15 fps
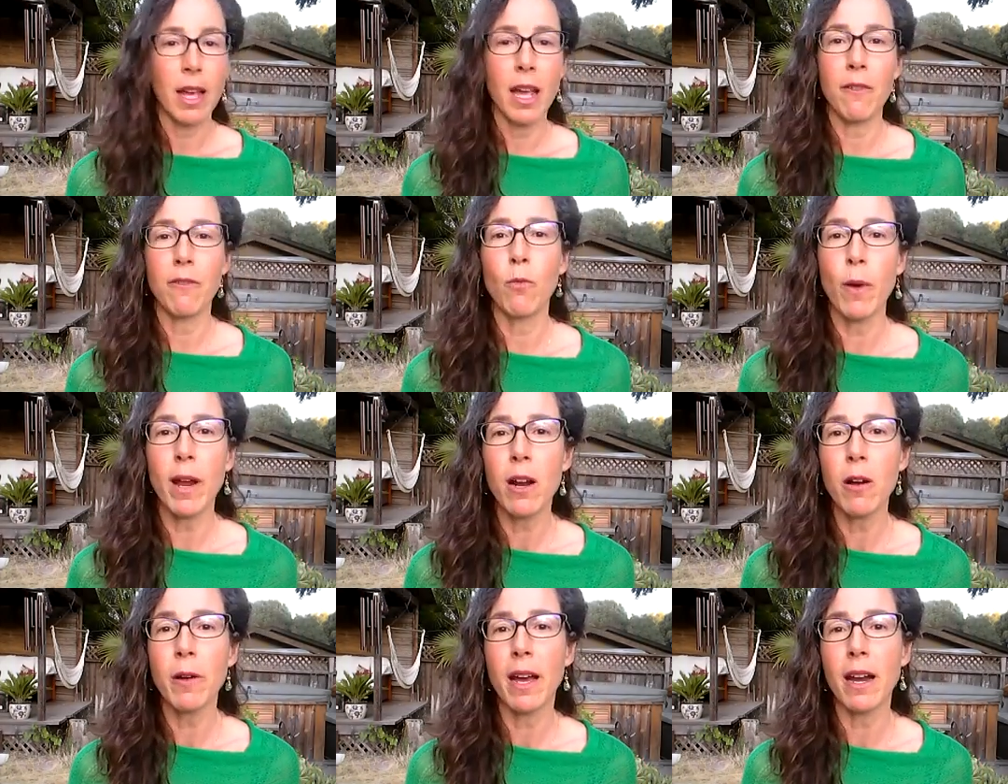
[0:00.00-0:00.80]
if we
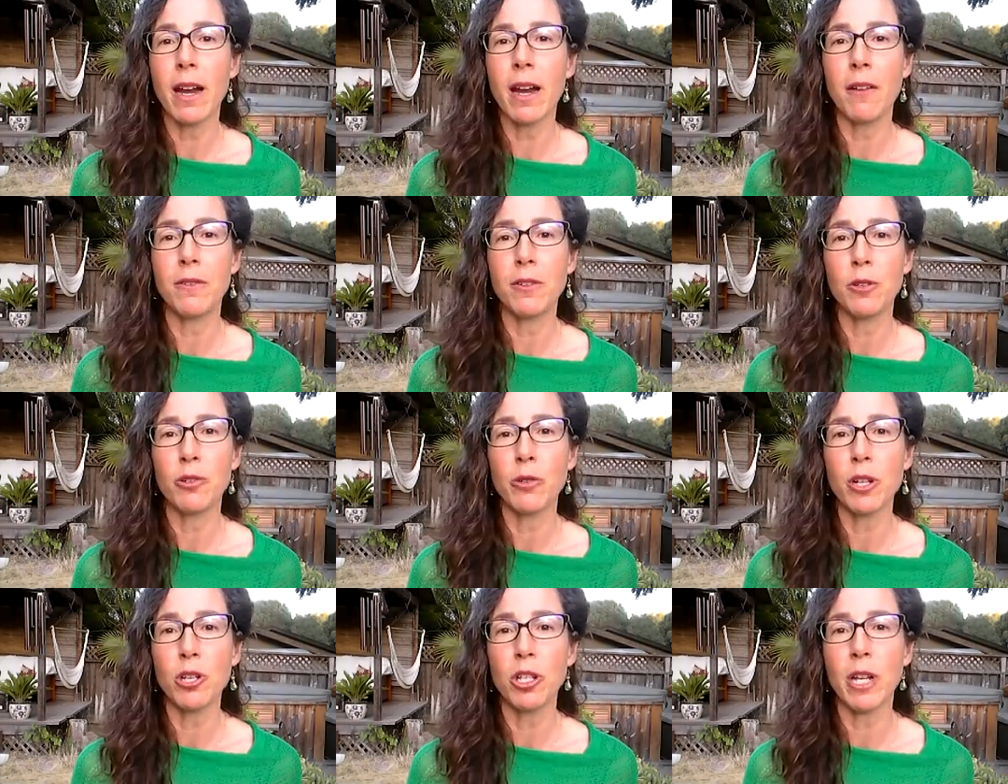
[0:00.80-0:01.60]
don't get enough
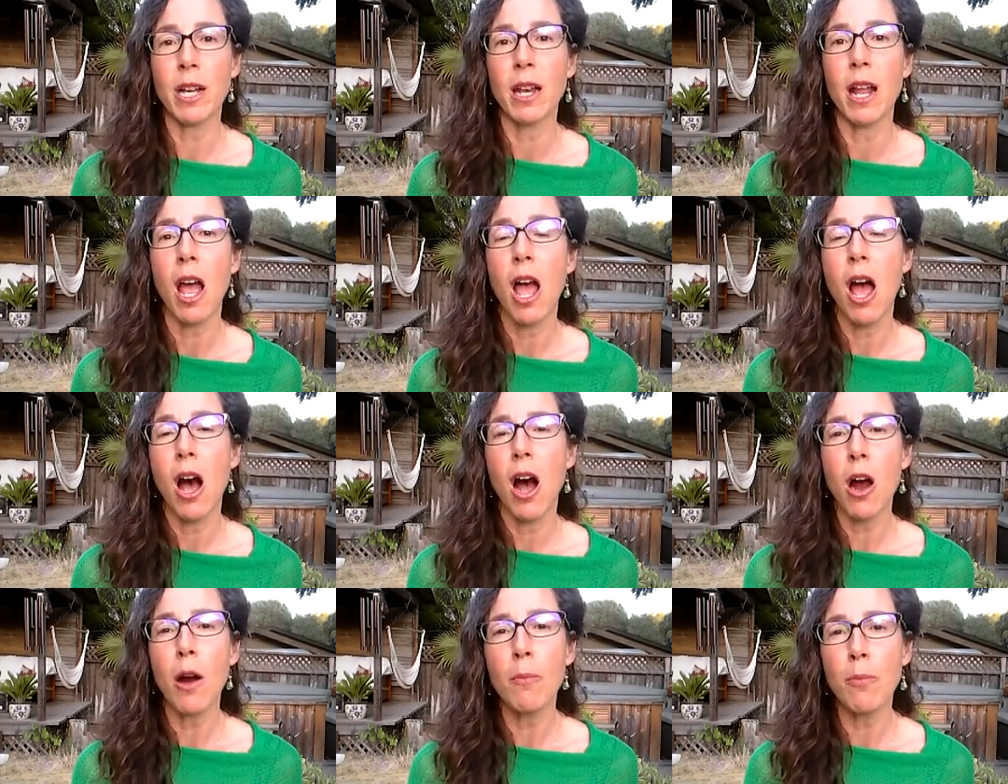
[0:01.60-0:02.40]
nutrition,
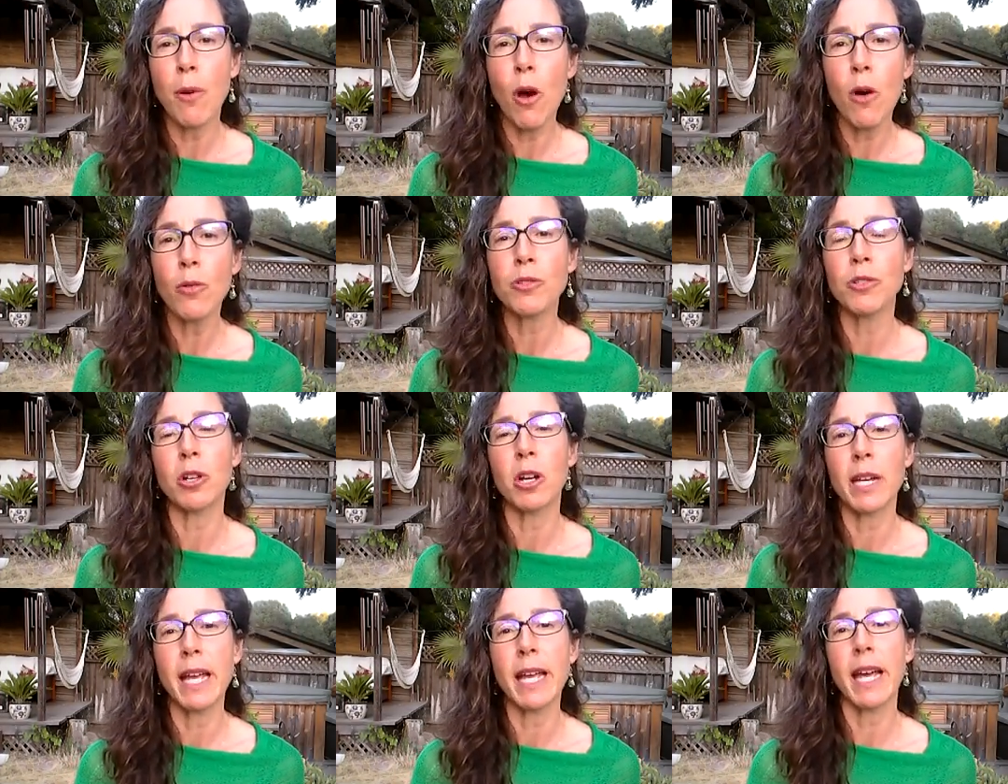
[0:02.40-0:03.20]
our bones are
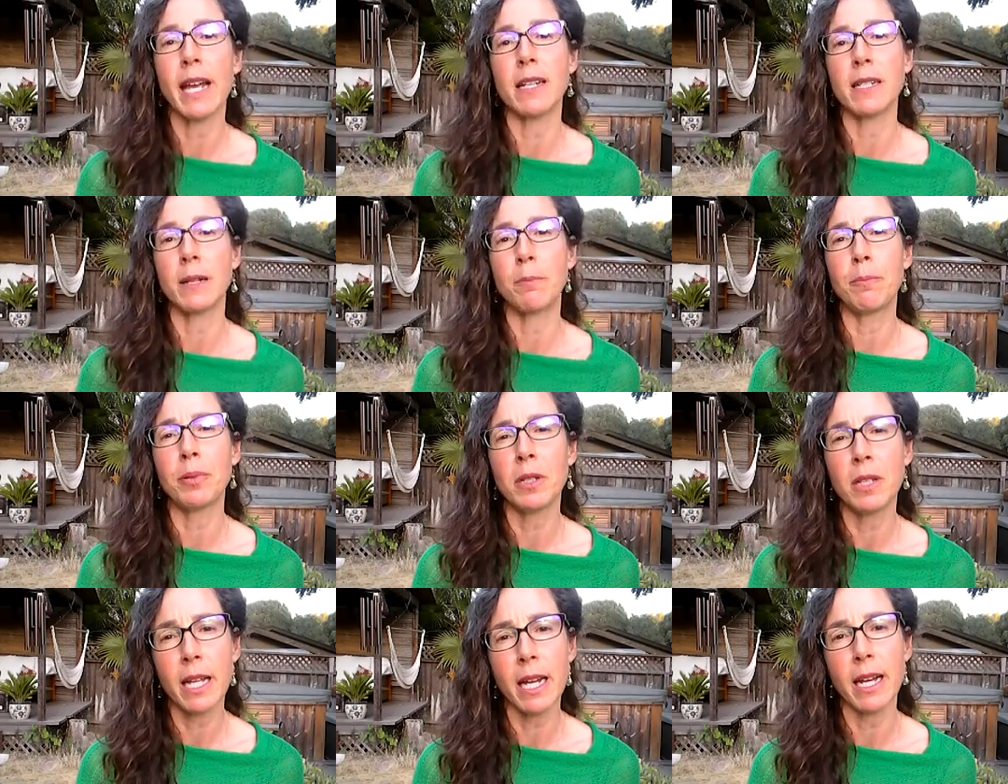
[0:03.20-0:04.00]
going to get
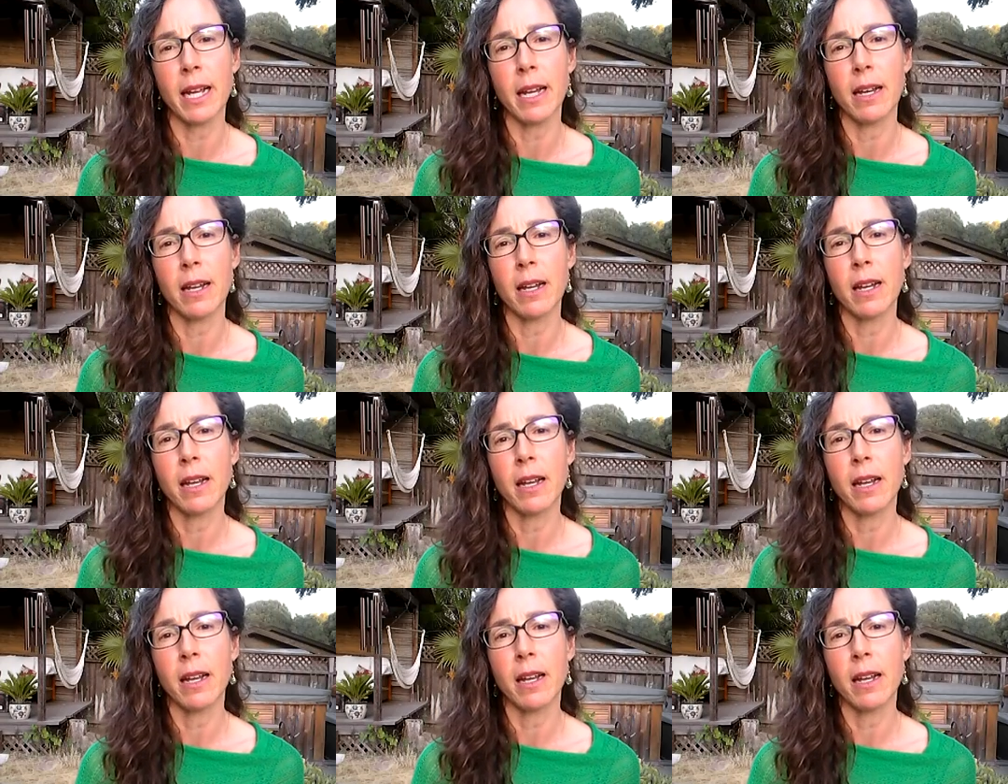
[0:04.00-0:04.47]
depleted.